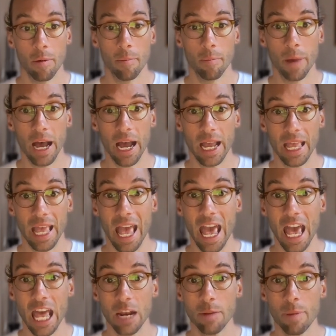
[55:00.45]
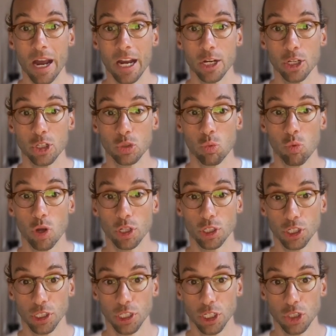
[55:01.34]
by n minus 1
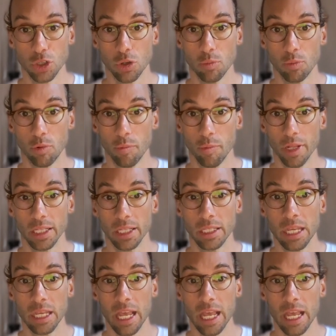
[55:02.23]
conditional probability